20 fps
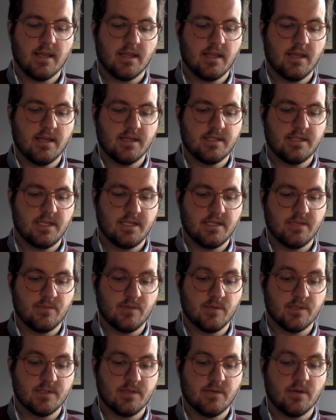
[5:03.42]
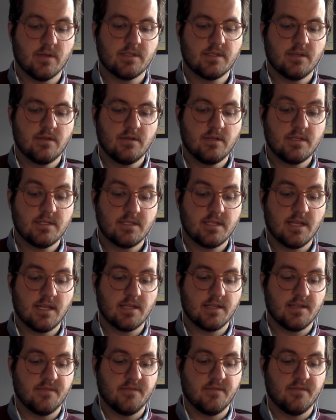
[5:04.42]
like the unteachables, who are so
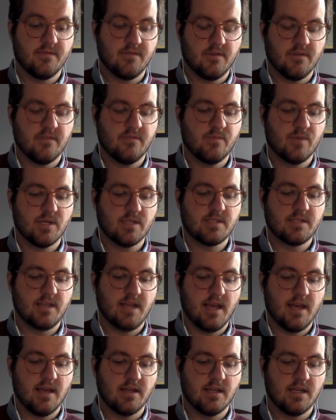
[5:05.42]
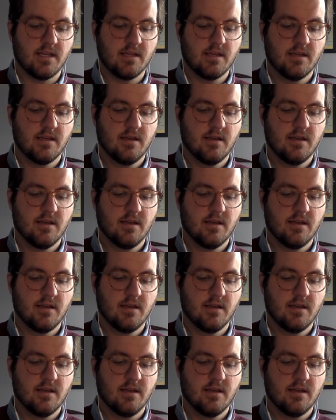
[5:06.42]
distinctive and full of personality.